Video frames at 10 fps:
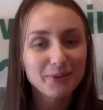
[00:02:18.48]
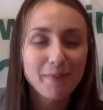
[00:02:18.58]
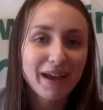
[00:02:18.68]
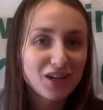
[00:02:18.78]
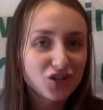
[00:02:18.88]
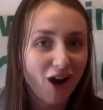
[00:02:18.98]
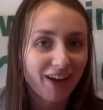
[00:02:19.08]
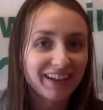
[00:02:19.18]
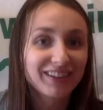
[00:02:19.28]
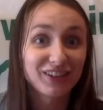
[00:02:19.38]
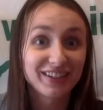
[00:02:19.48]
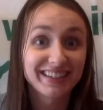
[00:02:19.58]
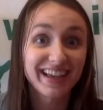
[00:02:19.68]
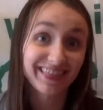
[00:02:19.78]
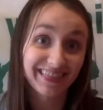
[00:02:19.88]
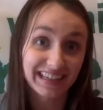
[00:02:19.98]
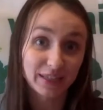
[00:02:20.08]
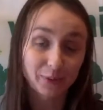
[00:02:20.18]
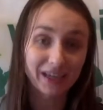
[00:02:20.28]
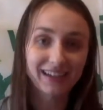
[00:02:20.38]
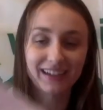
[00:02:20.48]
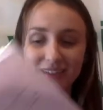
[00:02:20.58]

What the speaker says: what my drawing looks like this week.